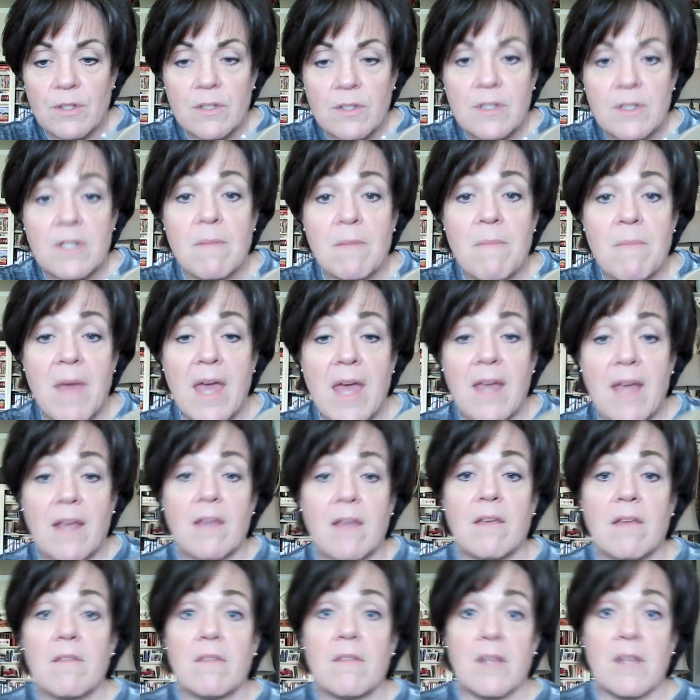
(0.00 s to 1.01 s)
to
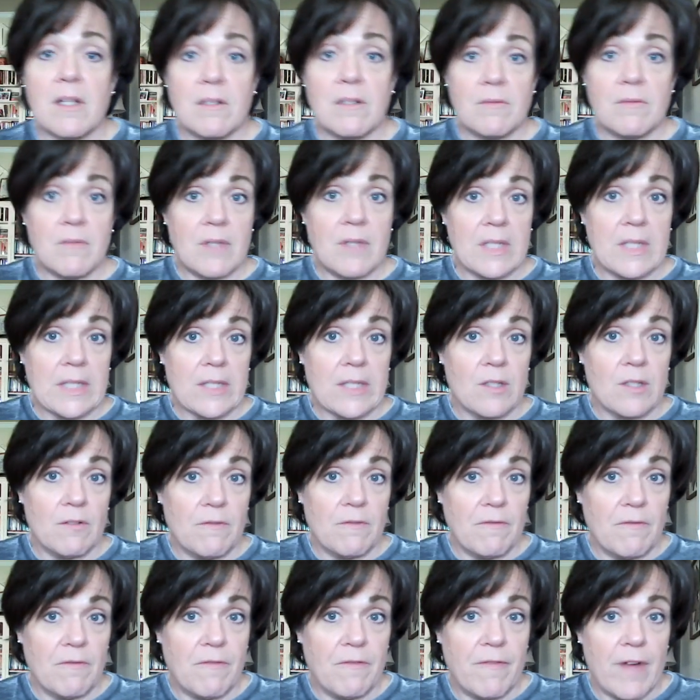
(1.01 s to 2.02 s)
make the little
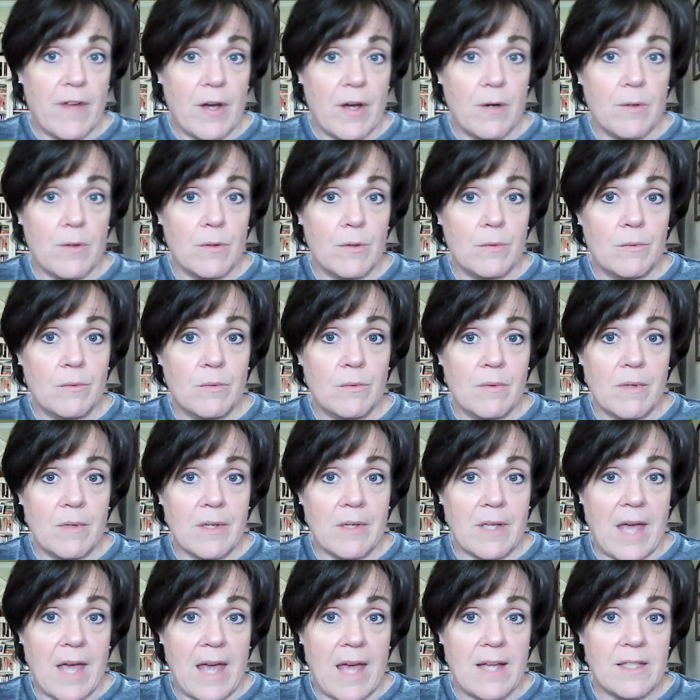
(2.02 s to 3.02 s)
faux
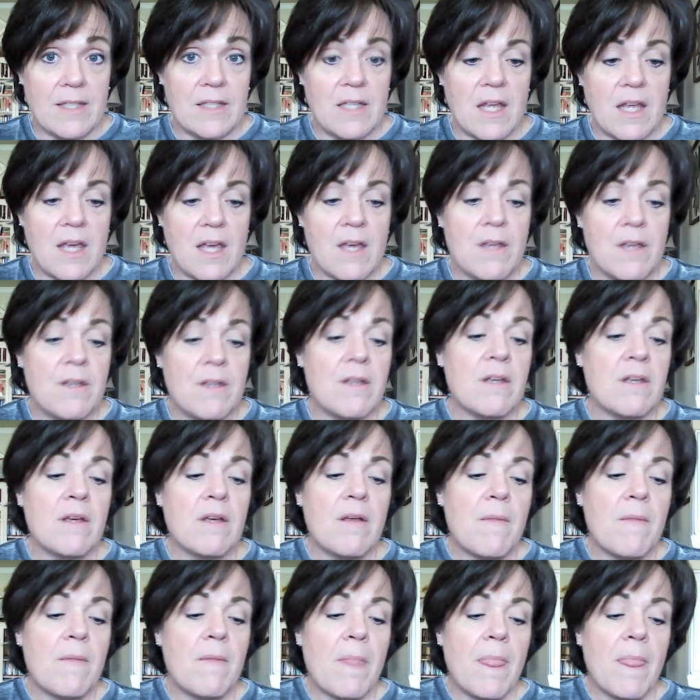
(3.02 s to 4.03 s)
cake stand,
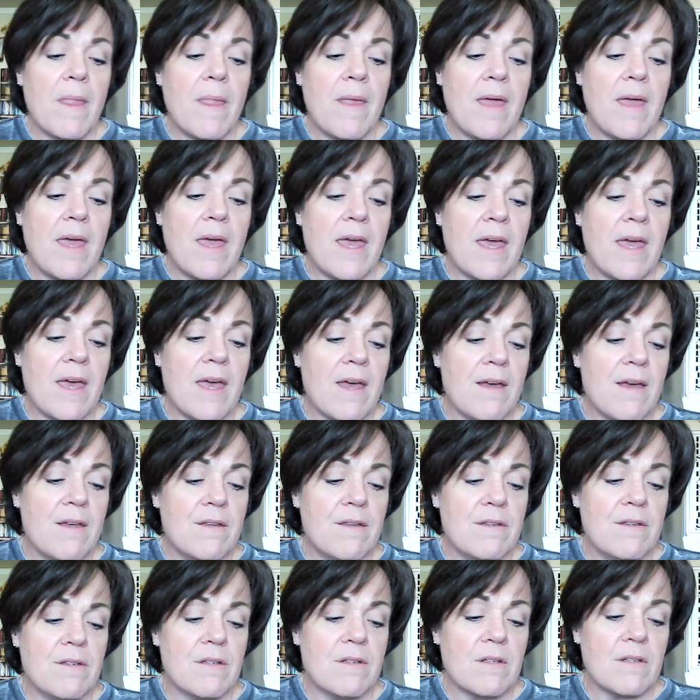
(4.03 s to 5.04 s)

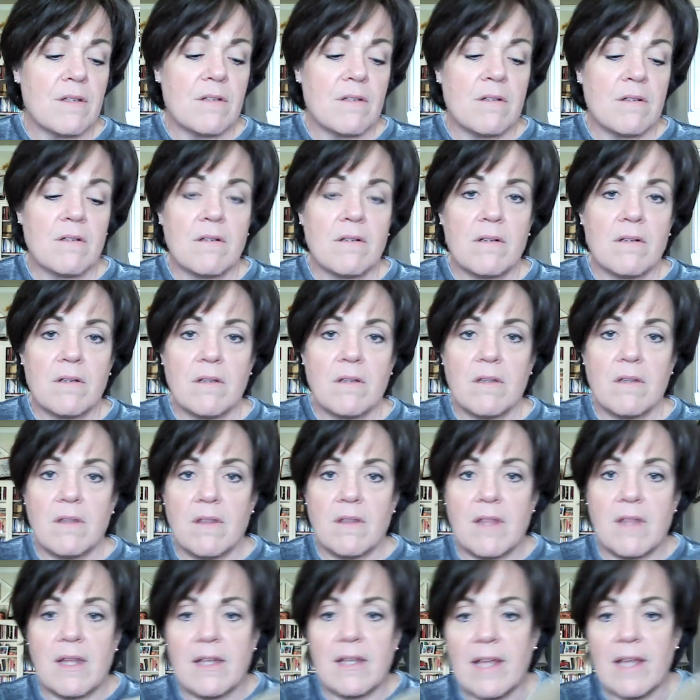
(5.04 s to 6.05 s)
and
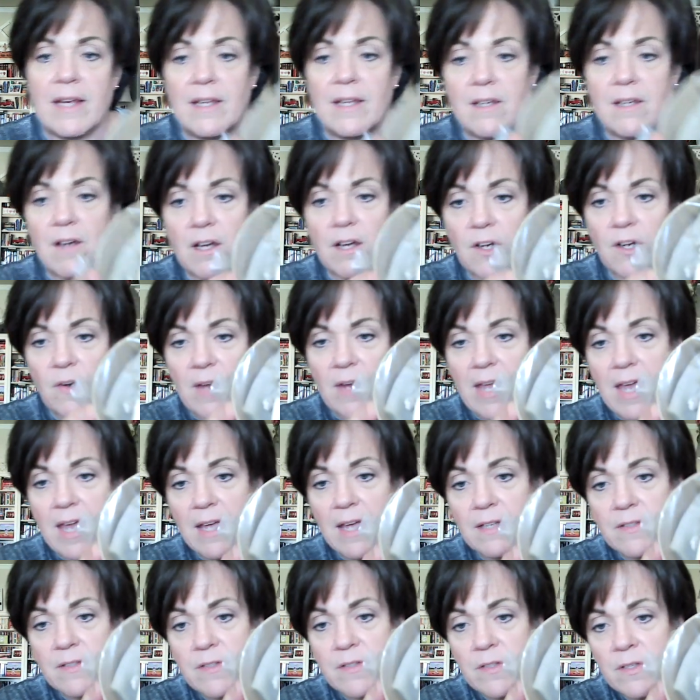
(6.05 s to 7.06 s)
the Lady Dot
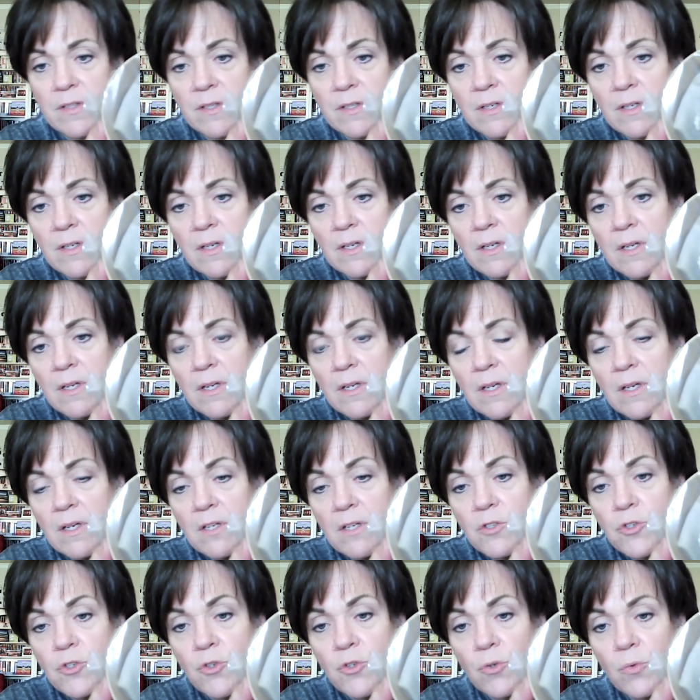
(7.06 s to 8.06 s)
Creates
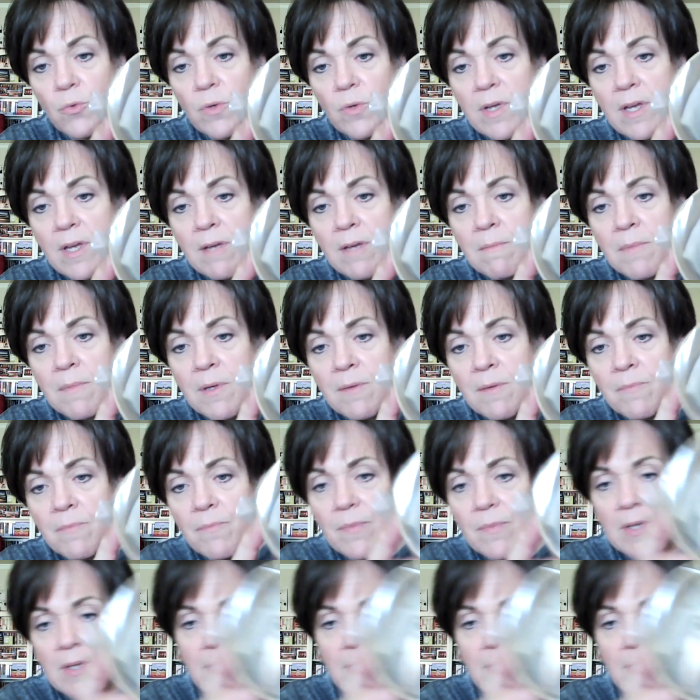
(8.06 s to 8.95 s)
trim is